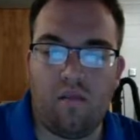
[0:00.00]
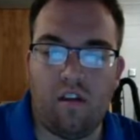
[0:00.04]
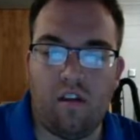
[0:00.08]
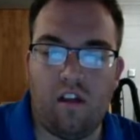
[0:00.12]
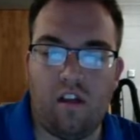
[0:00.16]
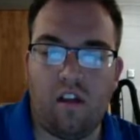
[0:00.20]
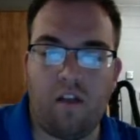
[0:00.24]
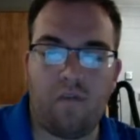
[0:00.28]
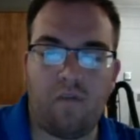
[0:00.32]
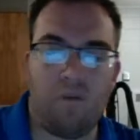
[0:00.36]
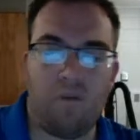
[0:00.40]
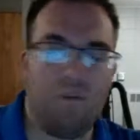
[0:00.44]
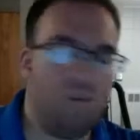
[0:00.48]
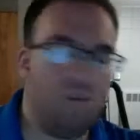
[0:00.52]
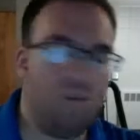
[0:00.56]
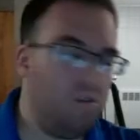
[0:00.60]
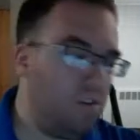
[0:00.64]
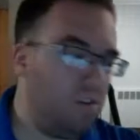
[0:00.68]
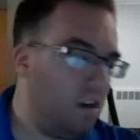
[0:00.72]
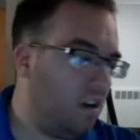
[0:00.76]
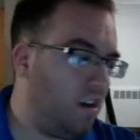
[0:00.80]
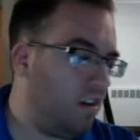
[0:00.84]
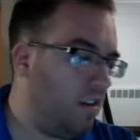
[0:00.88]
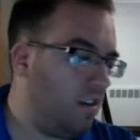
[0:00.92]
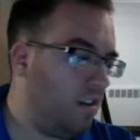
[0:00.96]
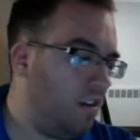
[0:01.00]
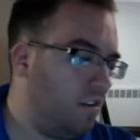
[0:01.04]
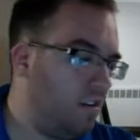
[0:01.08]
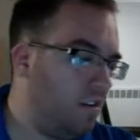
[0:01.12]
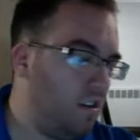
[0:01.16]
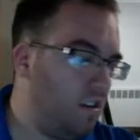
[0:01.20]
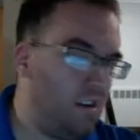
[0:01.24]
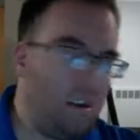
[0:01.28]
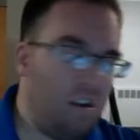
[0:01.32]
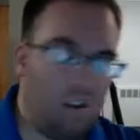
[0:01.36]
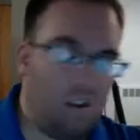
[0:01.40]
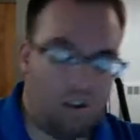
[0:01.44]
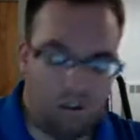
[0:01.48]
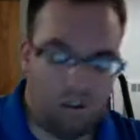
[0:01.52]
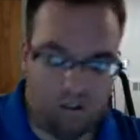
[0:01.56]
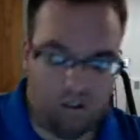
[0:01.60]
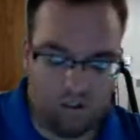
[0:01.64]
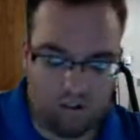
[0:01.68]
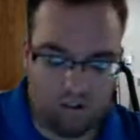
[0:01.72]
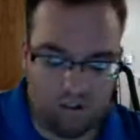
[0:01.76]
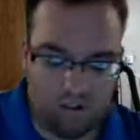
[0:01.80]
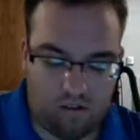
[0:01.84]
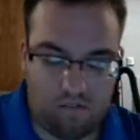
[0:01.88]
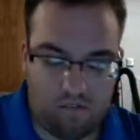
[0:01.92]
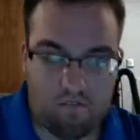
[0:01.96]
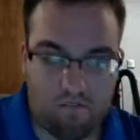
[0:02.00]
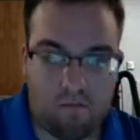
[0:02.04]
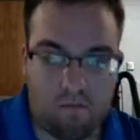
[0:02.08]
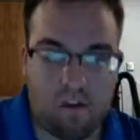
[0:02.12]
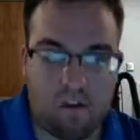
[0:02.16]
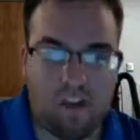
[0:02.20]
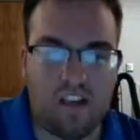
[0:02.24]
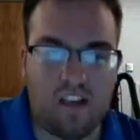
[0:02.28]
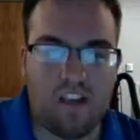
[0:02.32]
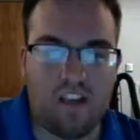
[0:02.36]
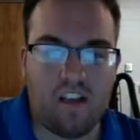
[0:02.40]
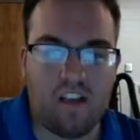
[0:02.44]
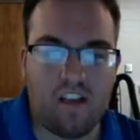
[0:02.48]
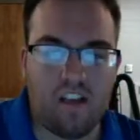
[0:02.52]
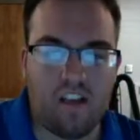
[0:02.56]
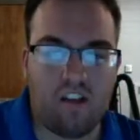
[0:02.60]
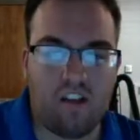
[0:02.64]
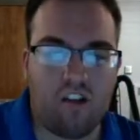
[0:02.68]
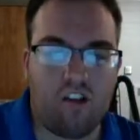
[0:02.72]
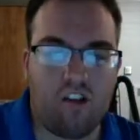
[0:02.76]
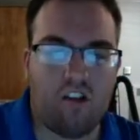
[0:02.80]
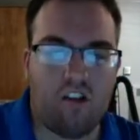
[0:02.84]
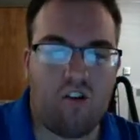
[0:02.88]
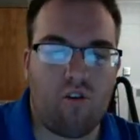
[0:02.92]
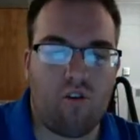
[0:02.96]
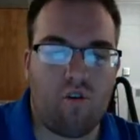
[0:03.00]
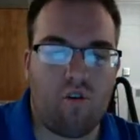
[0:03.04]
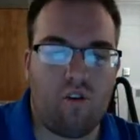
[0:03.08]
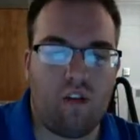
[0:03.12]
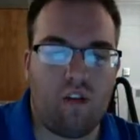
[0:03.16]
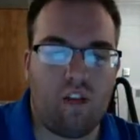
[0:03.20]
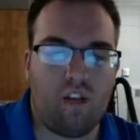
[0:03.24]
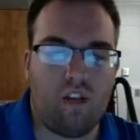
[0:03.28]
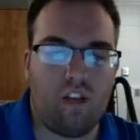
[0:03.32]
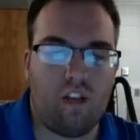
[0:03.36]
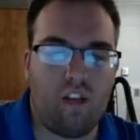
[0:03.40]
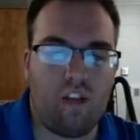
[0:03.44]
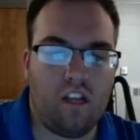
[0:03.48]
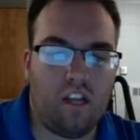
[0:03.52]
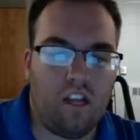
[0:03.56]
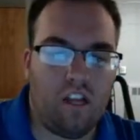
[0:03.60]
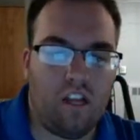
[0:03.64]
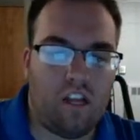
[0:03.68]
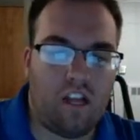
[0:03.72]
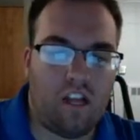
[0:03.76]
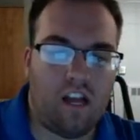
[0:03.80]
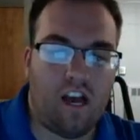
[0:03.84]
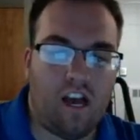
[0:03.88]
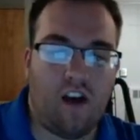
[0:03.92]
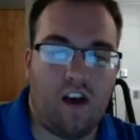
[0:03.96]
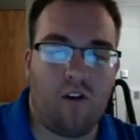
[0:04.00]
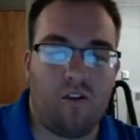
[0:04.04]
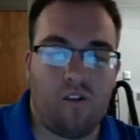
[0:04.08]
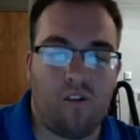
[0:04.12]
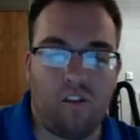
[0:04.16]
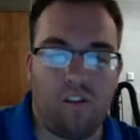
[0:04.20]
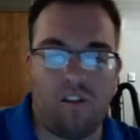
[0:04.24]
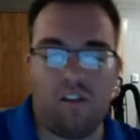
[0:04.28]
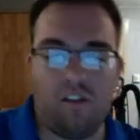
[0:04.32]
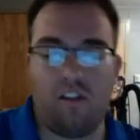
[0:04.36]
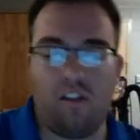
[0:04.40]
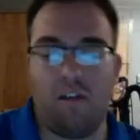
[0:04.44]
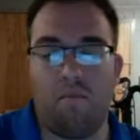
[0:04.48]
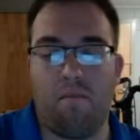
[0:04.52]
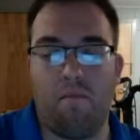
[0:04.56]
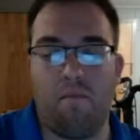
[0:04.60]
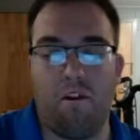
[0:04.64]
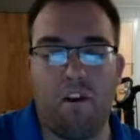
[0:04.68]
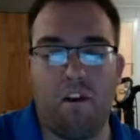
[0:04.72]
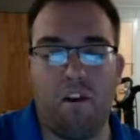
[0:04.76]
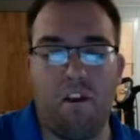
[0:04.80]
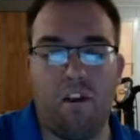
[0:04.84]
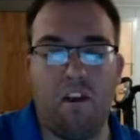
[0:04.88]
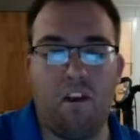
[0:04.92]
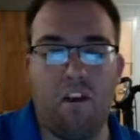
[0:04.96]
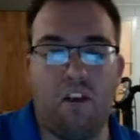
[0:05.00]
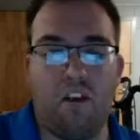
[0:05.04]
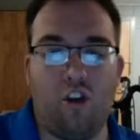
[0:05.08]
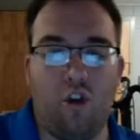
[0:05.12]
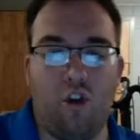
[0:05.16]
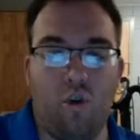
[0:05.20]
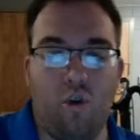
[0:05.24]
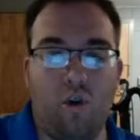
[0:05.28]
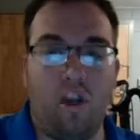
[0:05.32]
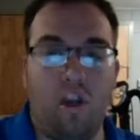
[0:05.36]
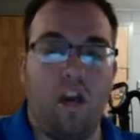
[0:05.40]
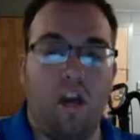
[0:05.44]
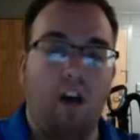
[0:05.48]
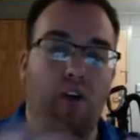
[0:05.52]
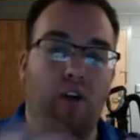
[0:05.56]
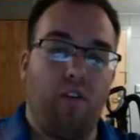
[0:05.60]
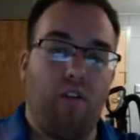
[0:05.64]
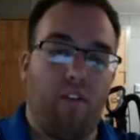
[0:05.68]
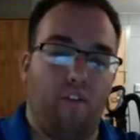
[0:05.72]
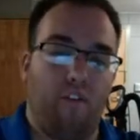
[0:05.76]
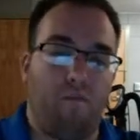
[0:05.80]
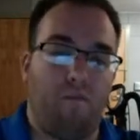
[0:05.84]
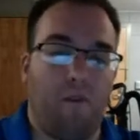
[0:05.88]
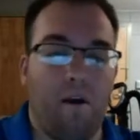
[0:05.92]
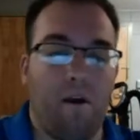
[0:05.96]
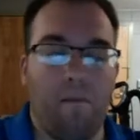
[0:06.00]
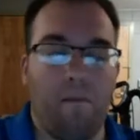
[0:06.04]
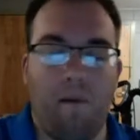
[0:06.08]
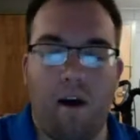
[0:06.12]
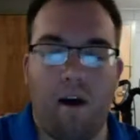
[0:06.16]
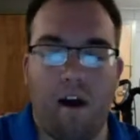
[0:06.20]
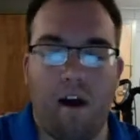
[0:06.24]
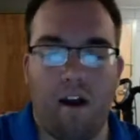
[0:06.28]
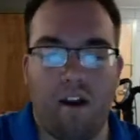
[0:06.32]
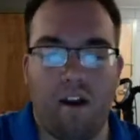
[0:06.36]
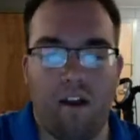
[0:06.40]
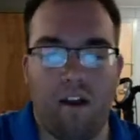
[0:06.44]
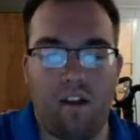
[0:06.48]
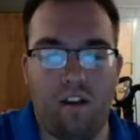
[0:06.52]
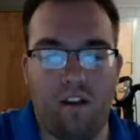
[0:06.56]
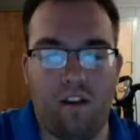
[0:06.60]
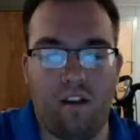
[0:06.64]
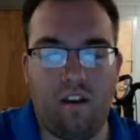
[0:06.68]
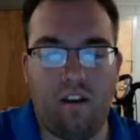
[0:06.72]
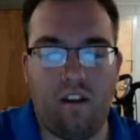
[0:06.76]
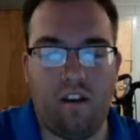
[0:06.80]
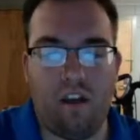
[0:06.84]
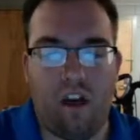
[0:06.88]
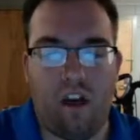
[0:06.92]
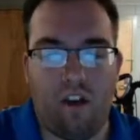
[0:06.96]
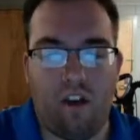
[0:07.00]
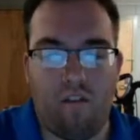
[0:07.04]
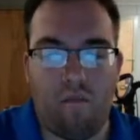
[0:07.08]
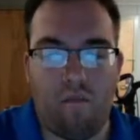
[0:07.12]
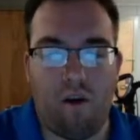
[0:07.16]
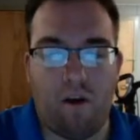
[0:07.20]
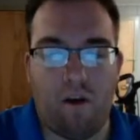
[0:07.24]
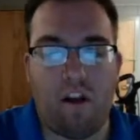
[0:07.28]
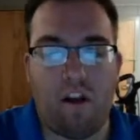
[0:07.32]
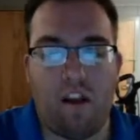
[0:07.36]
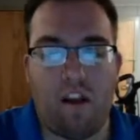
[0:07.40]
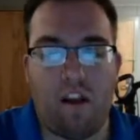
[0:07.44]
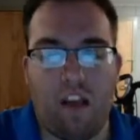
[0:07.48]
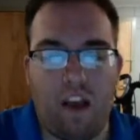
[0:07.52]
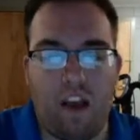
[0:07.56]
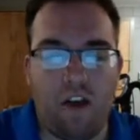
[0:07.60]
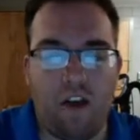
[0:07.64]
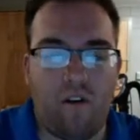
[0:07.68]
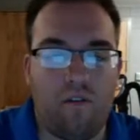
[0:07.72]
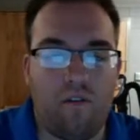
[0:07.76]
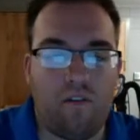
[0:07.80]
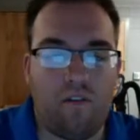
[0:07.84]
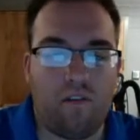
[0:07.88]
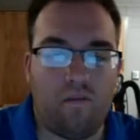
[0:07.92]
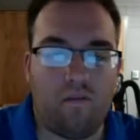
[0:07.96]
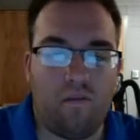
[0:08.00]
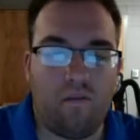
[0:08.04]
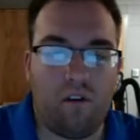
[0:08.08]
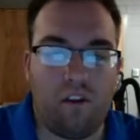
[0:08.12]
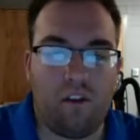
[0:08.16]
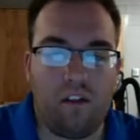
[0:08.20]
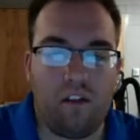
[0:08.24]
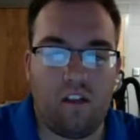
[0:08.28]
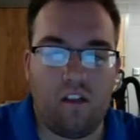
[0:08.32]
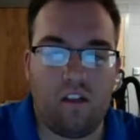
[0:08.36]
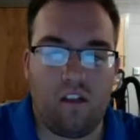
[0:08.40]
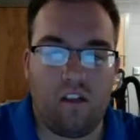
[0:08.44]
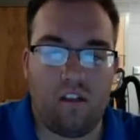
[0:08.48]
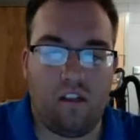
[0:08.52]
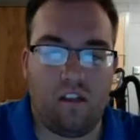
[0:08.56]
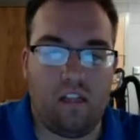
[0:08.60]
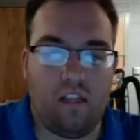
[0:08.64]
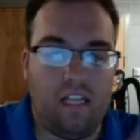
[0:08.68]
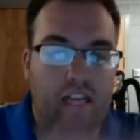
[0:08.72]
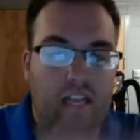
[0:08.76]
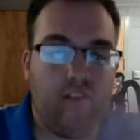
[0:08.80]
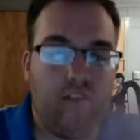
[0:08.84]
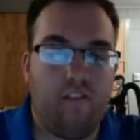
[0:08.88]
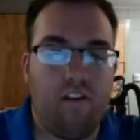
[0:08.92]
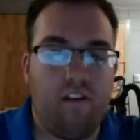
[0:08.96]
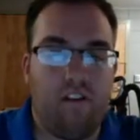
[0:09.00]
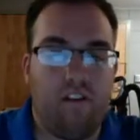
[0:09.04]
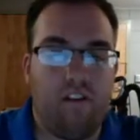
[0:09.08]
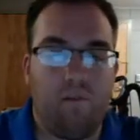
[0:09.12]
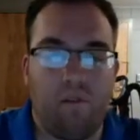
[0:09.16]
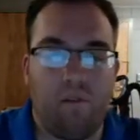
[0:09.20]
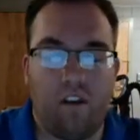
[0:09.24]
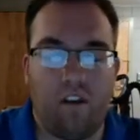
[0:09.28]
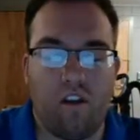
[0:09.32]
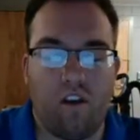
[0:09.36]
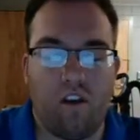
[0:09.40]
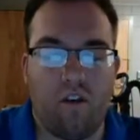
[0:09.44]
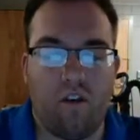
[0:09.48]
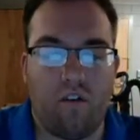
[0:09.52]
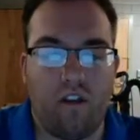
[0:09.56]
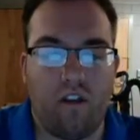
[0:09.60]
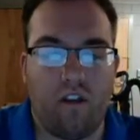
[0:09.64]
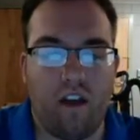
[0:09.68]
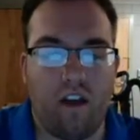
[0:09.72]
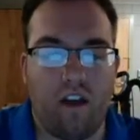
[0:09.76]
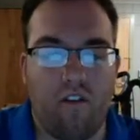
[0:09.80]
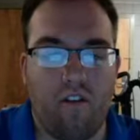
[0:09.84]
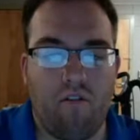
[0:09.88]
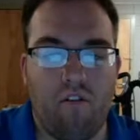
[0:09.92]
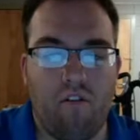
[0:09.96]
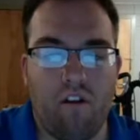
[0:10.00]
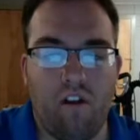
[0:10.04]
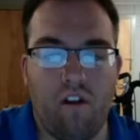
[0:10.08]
I'm going to title this money going out. So this is like money going out of my pocket, out of my account, money leaving, money going out.